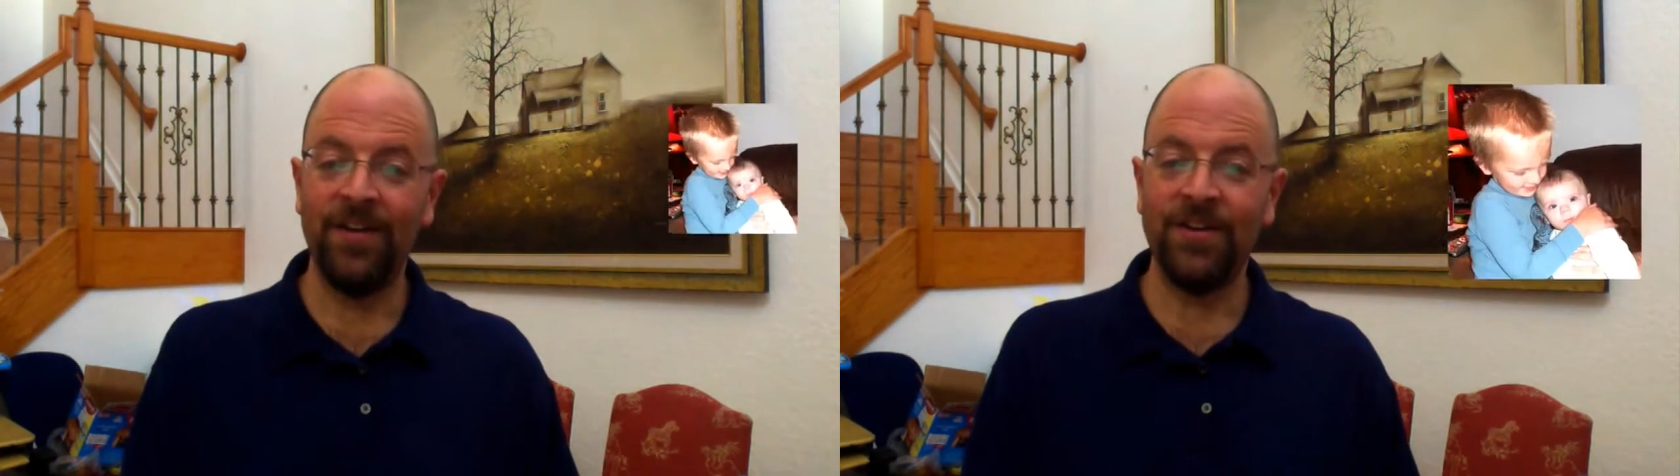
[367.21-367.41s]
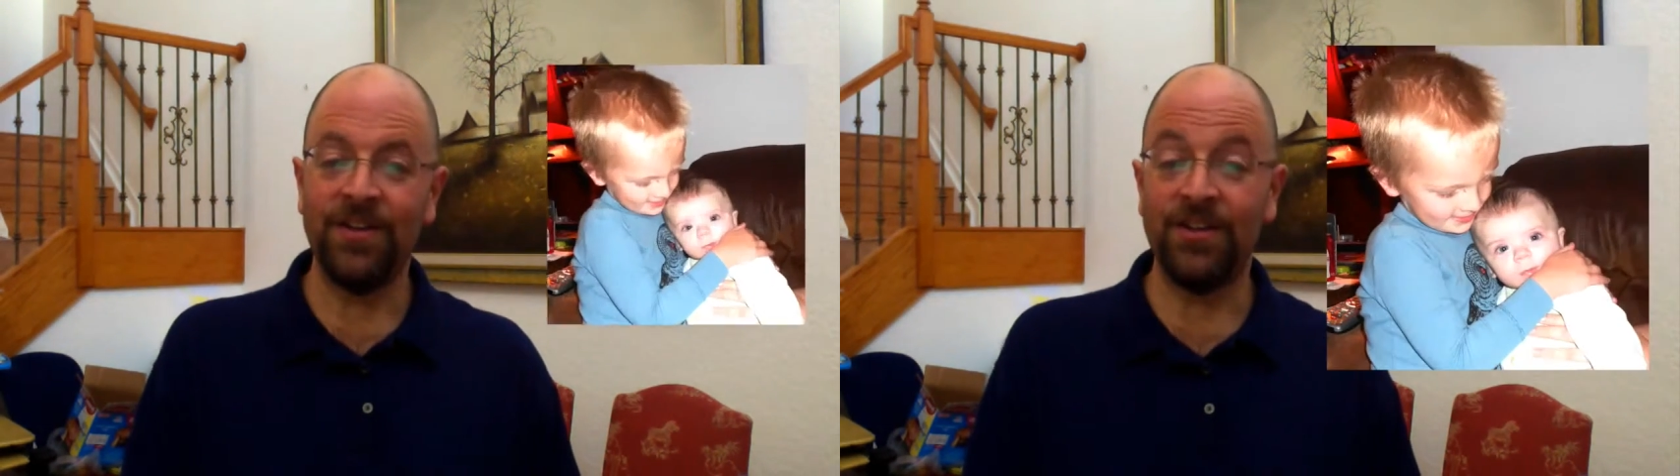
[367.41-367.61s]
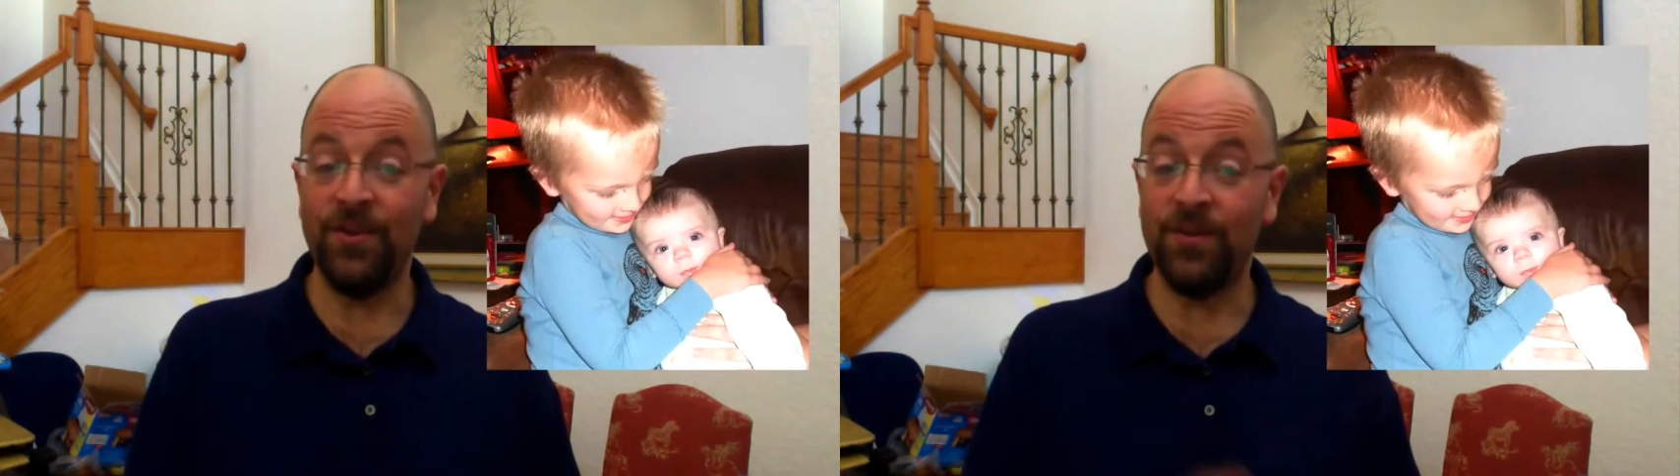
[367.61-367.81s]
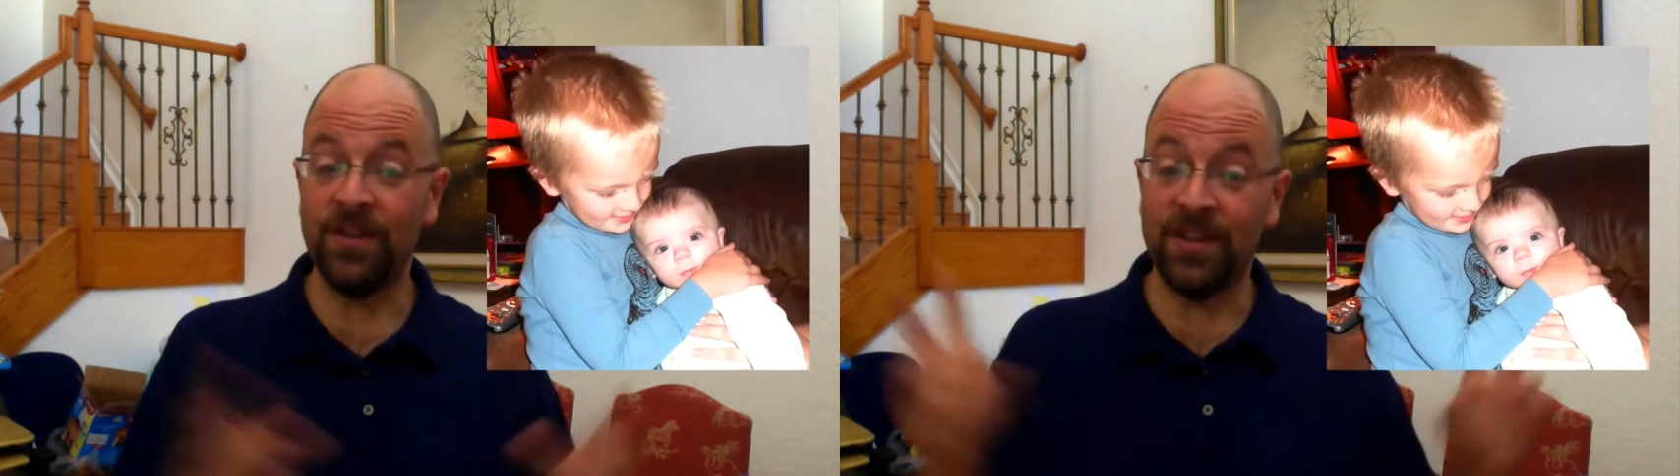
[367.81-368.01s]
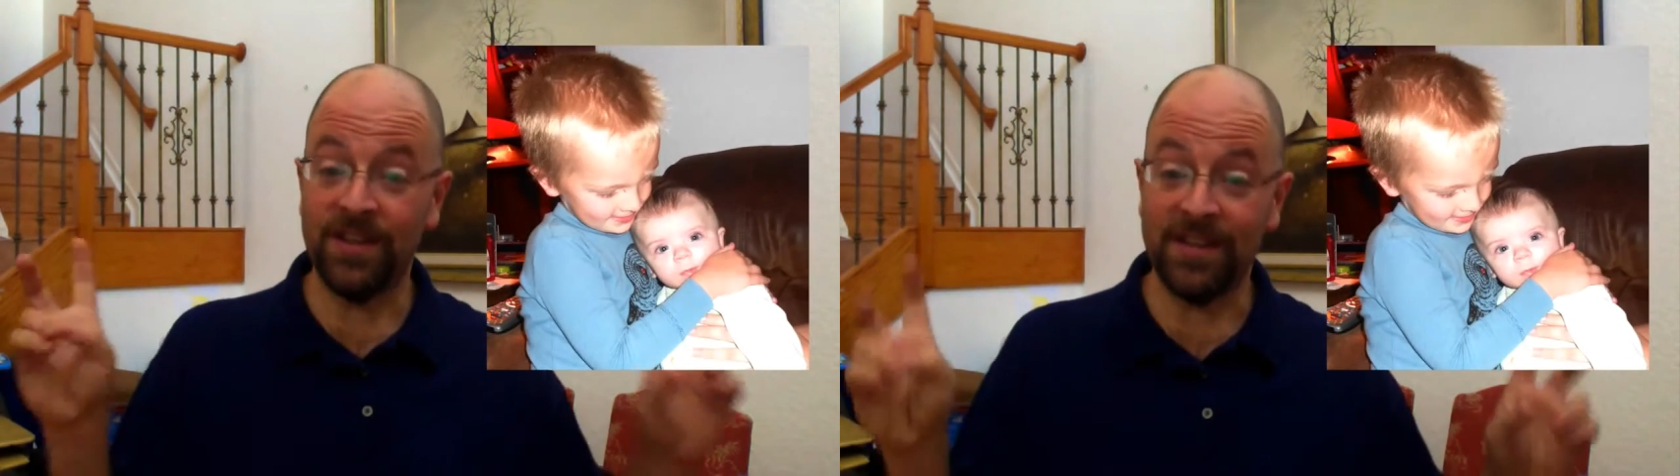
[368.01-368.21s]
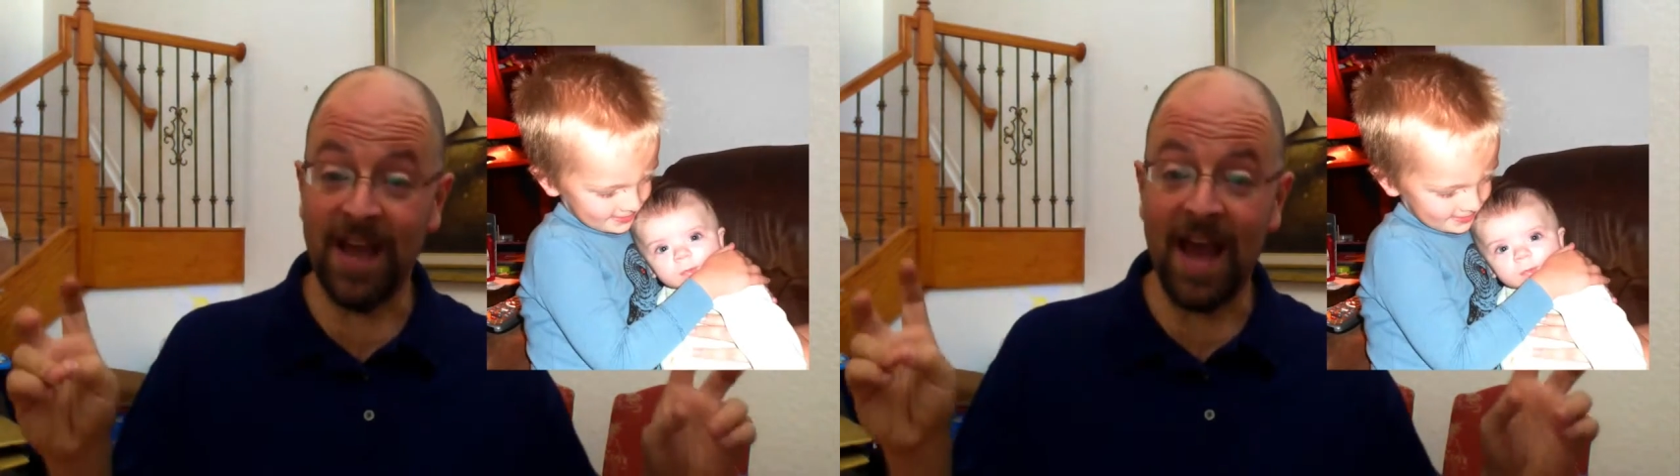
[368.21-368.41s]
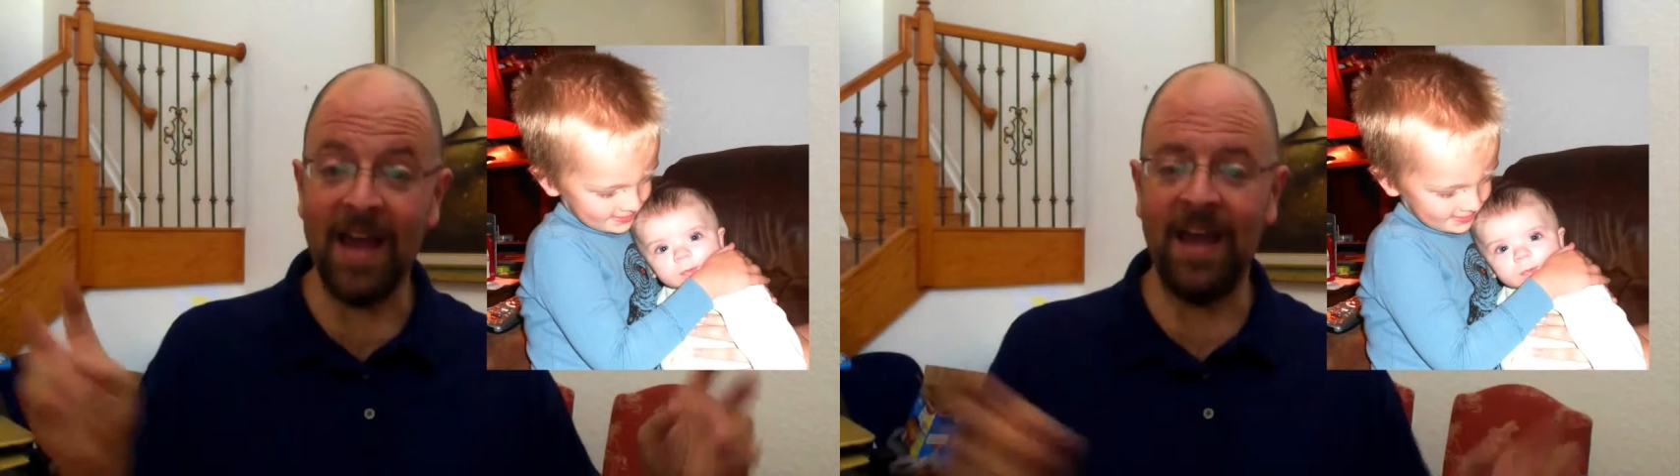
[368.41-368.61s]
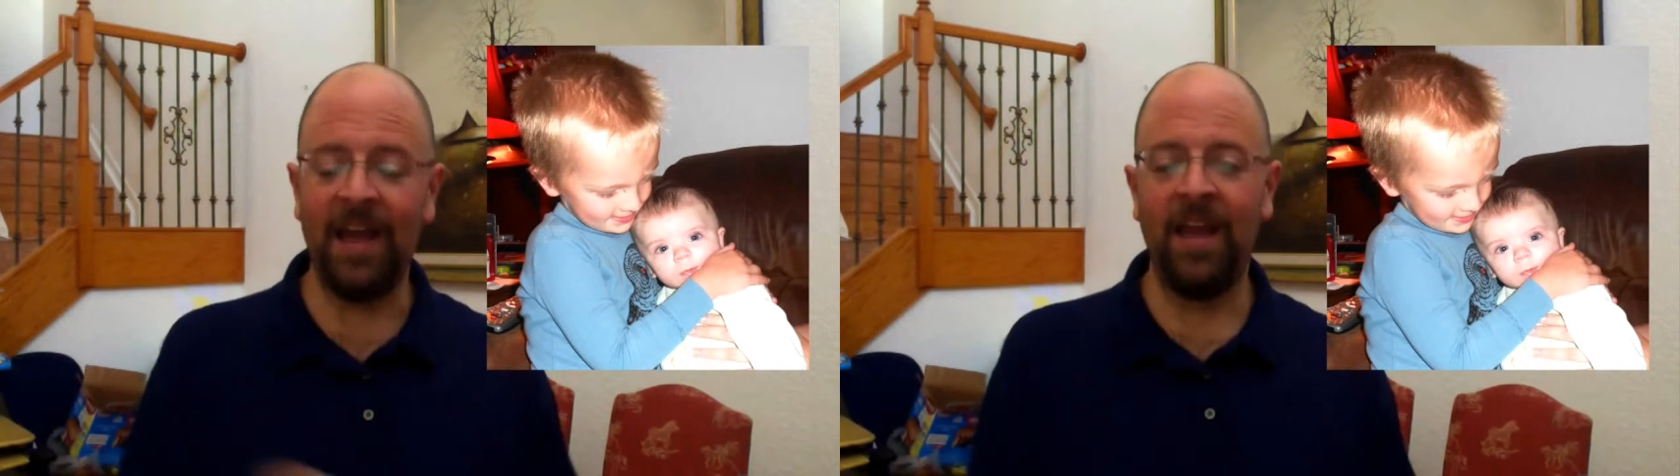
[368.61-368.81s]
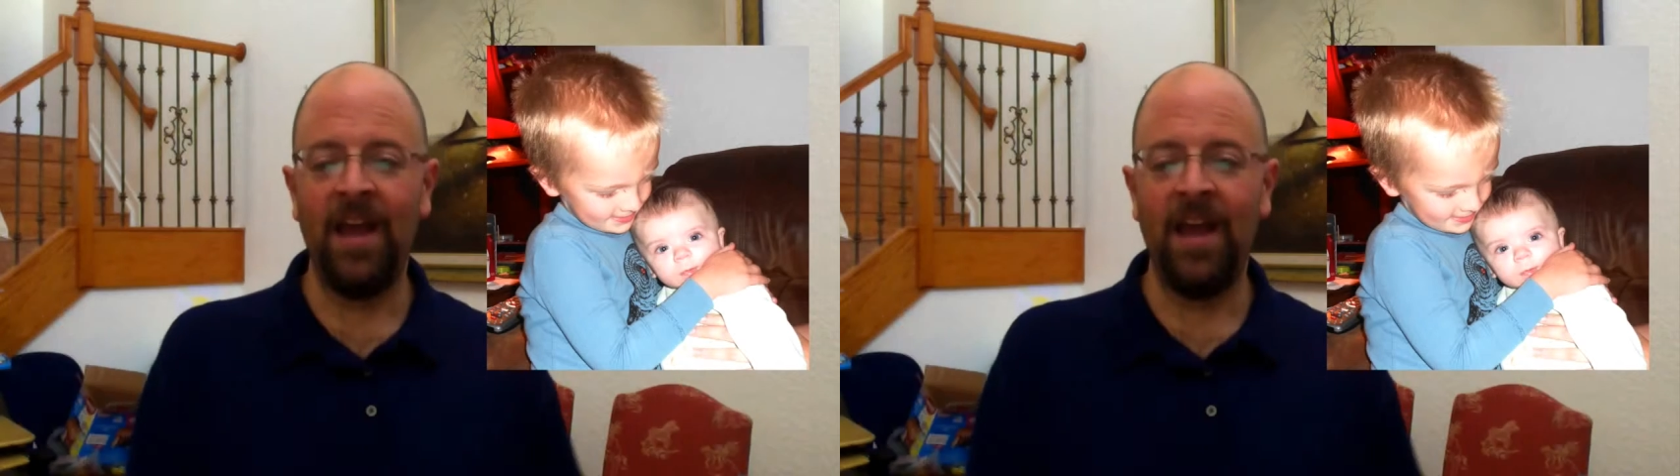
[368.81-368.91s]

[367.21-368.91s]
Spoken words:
to suit the society.